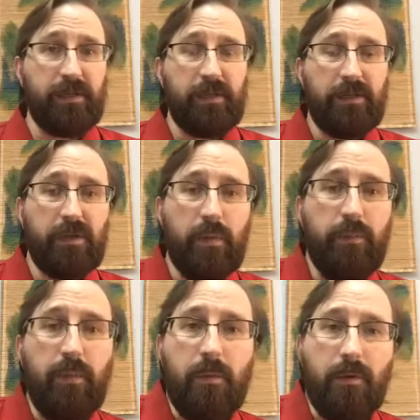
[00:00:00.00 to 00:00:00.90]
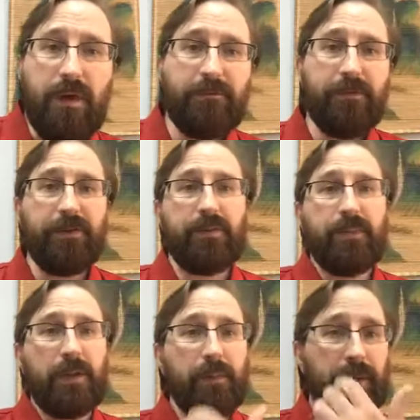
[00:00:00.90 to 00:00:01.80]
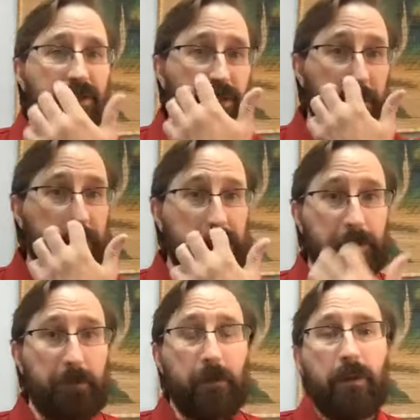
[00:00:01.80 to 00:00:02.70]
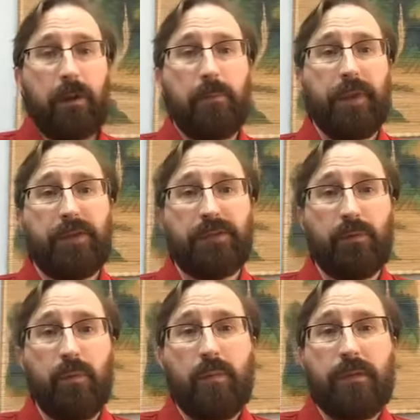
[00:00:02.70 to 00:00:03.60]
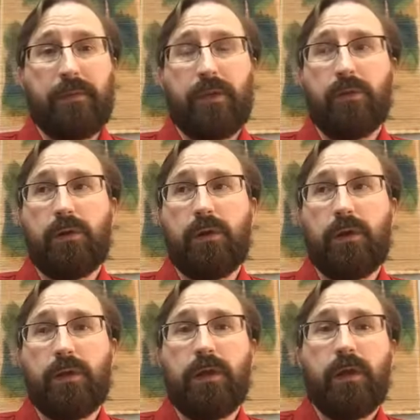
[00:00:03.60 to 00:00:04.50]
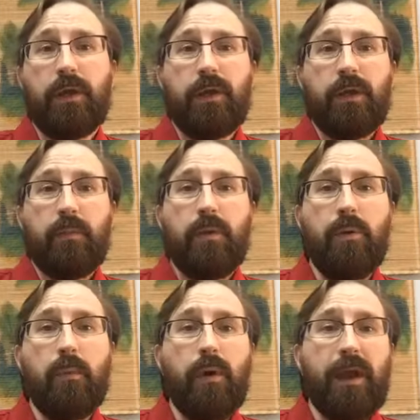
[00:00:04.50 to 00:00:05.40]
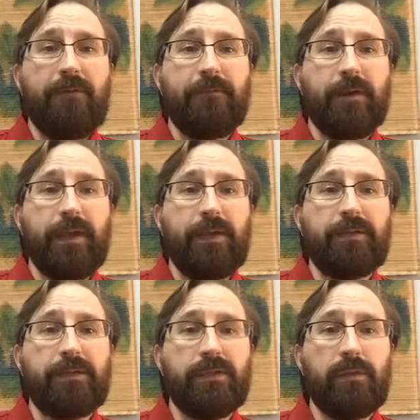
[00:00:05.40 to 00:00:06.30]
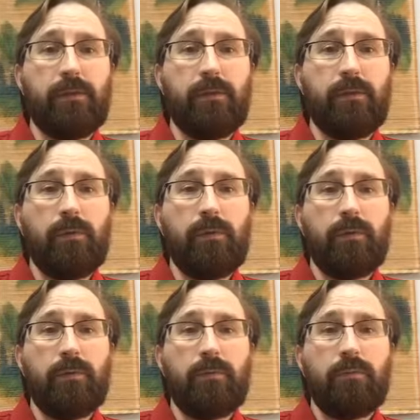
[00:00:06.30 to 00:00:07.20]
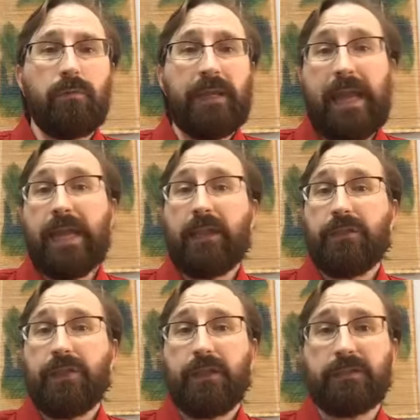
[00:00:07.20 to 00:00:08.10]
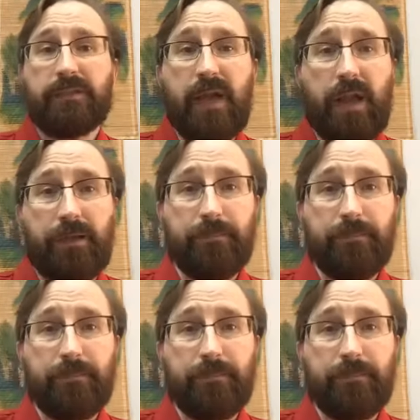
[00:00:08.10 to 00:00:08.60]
you could put more effort into being patient, or maybe you could put more effort into getting things done.